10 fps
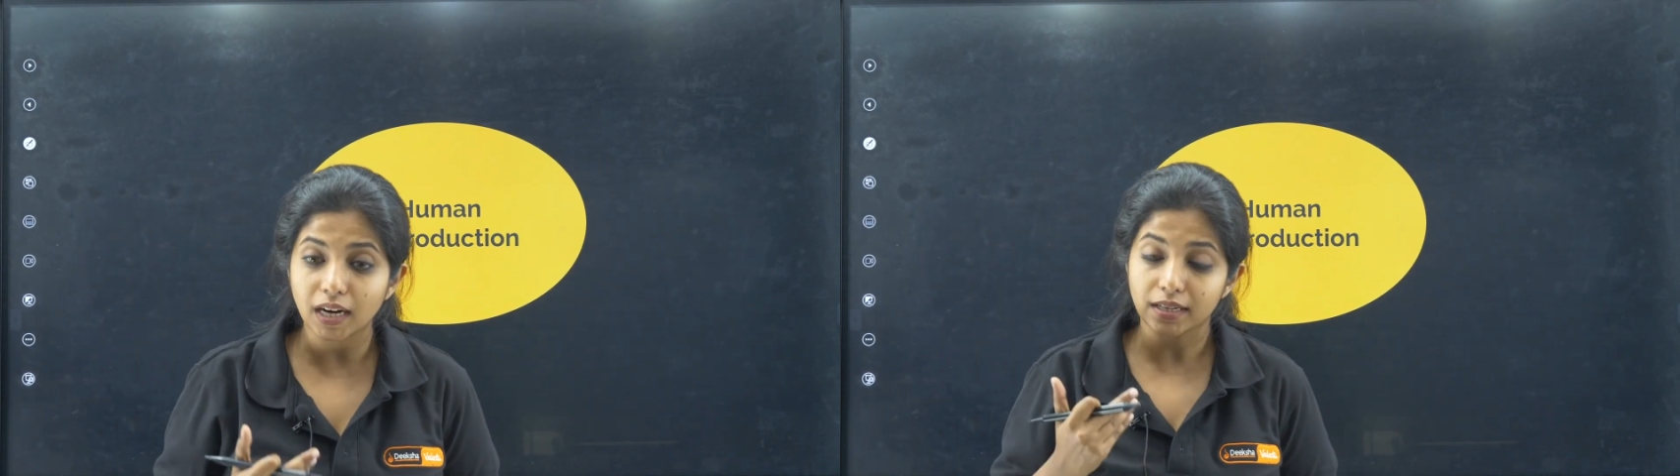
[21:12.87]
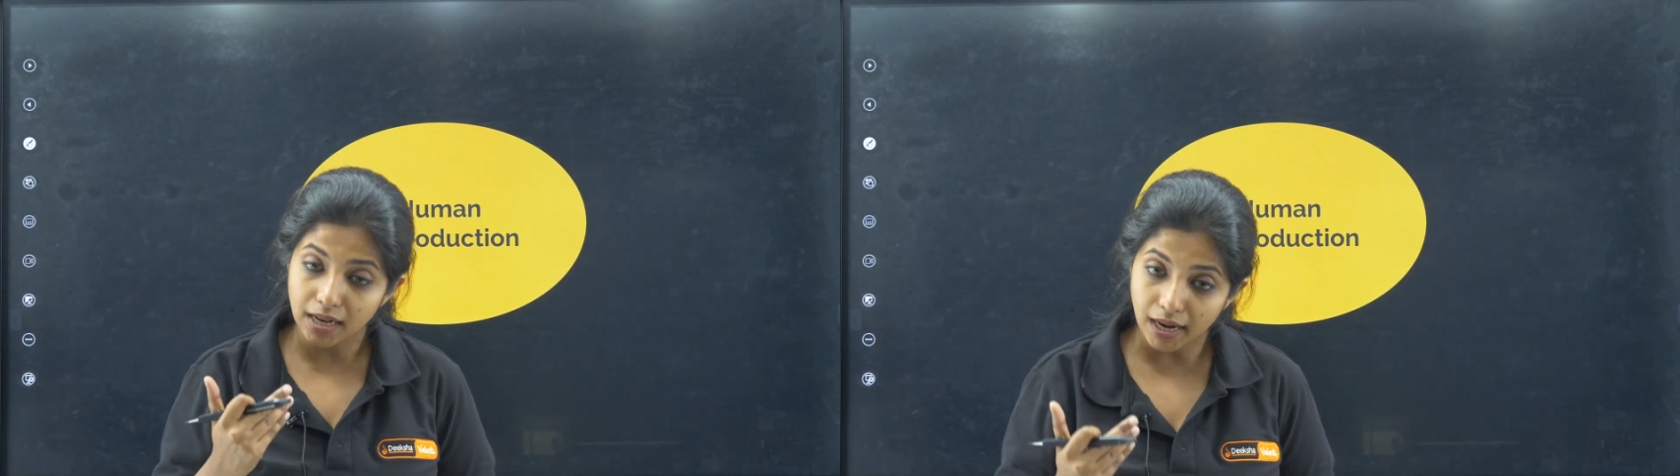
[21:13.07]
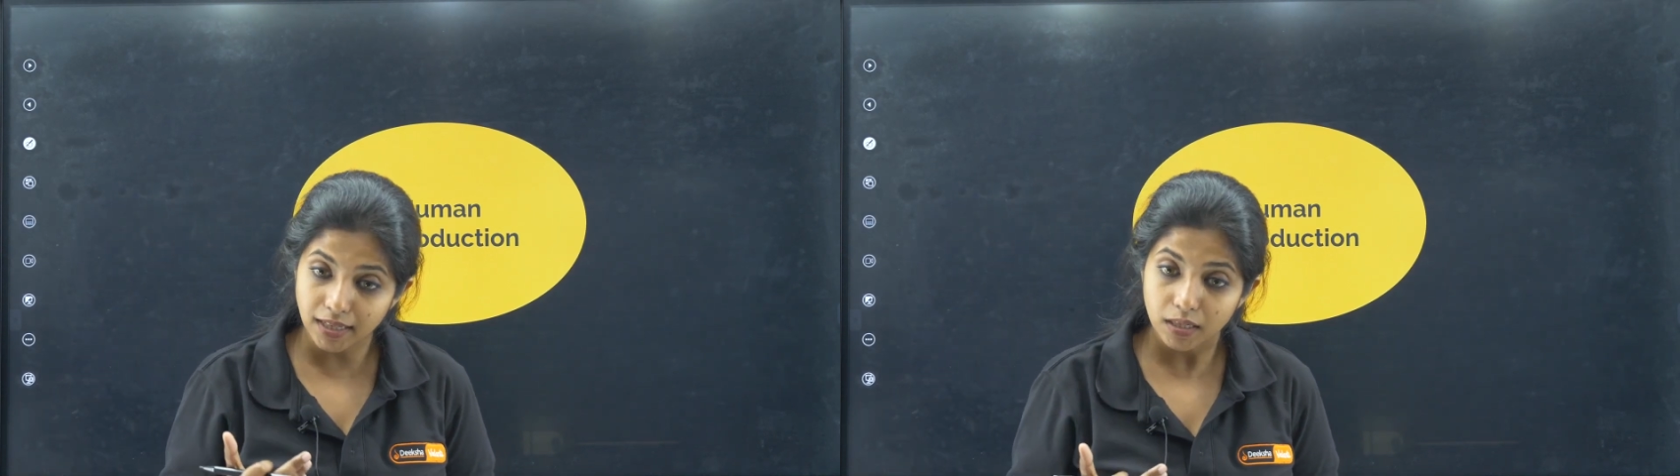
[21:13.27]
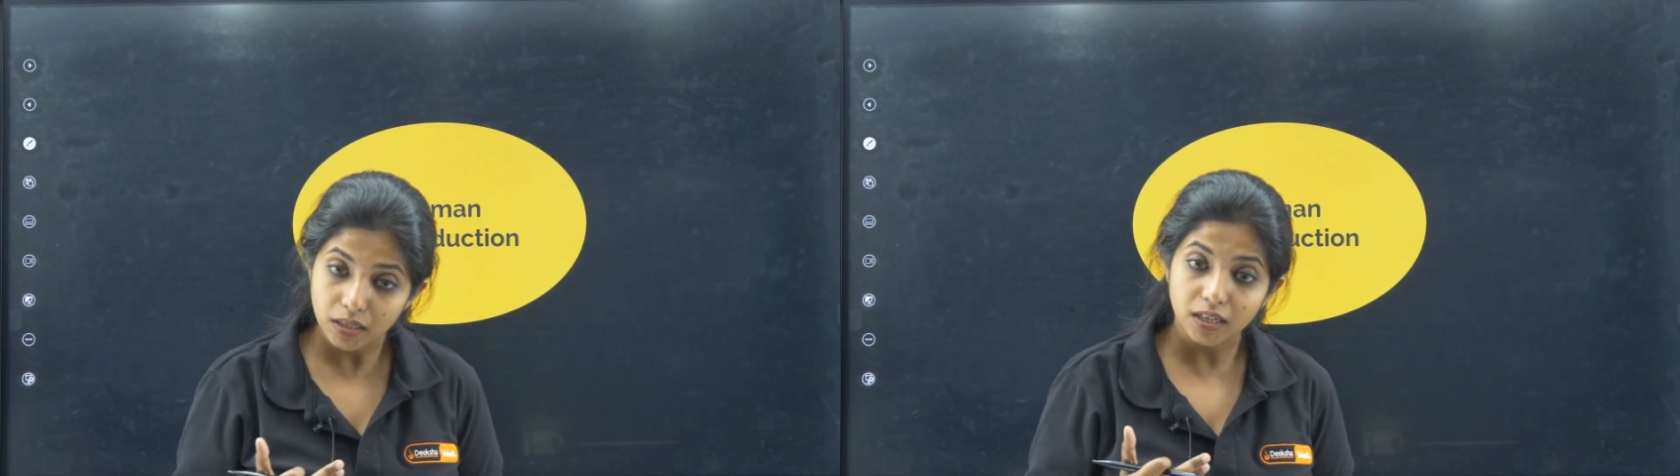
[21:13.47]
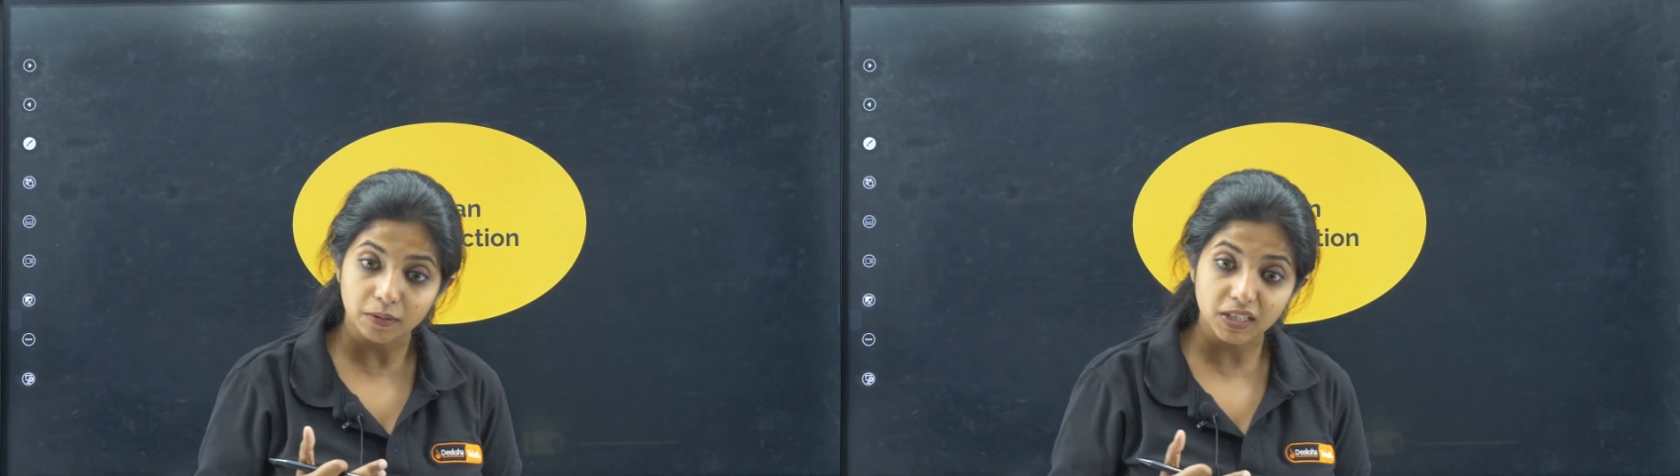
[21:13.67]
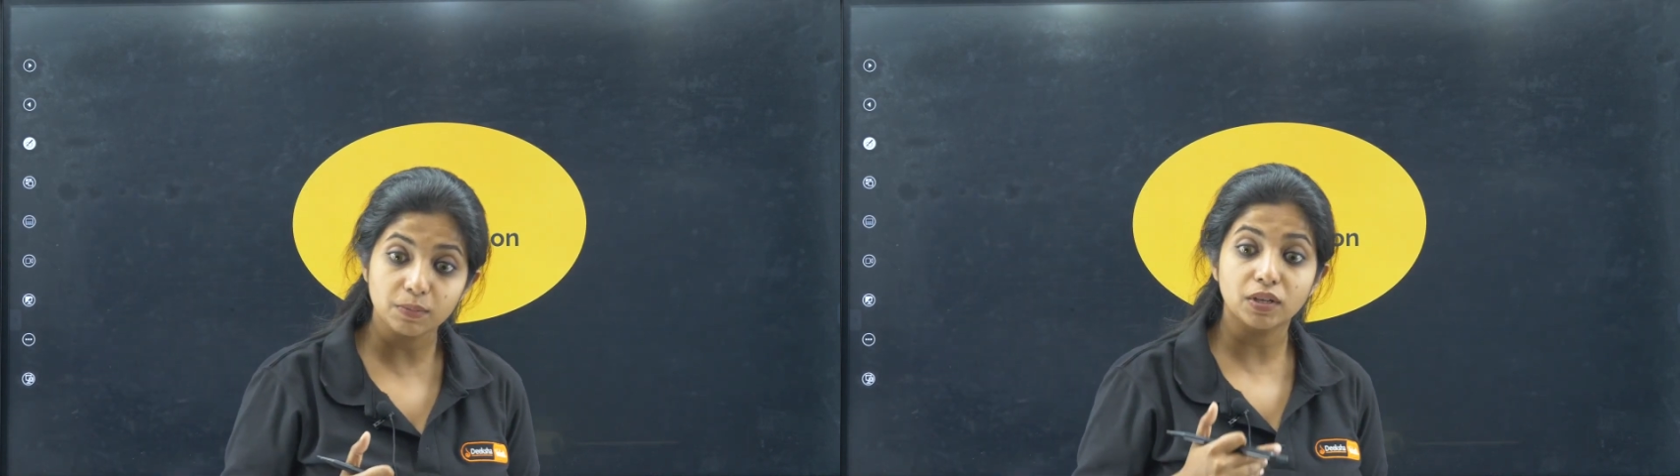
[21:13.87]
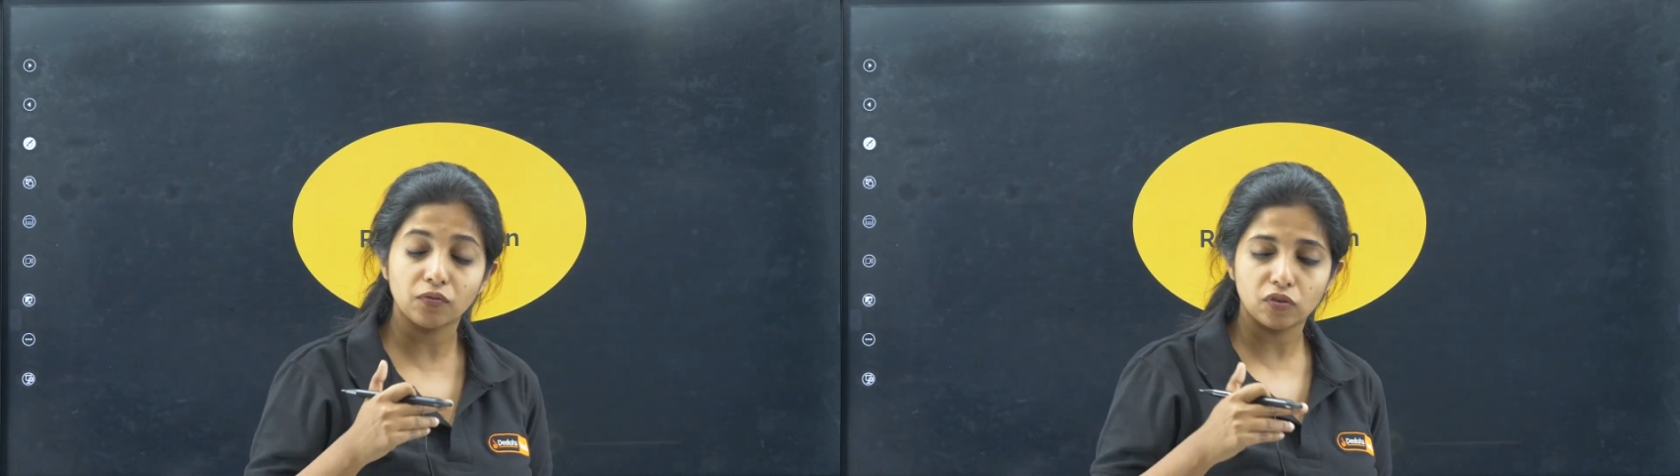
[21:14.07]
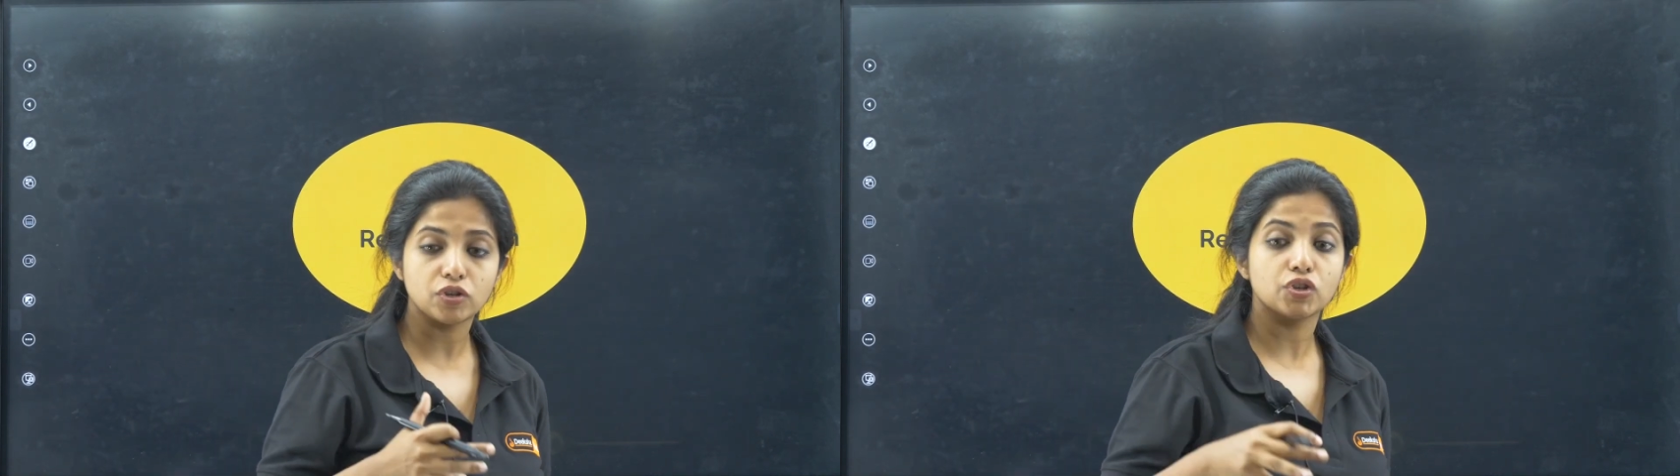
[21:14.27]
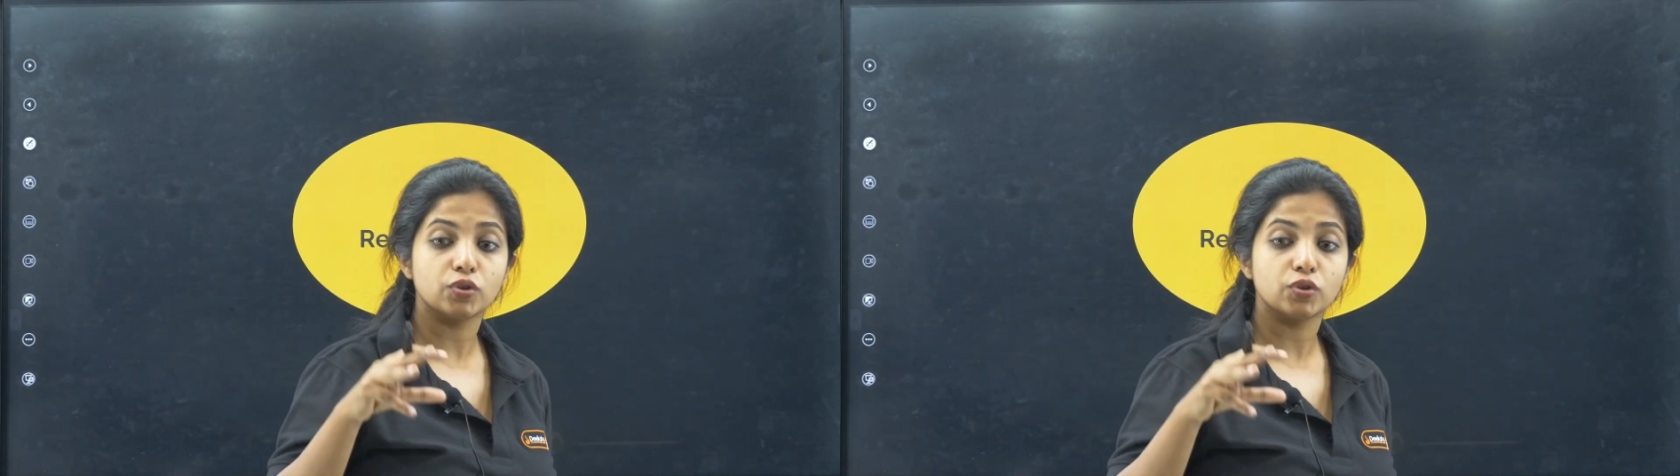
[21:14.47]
understanding certain concepts in evolution,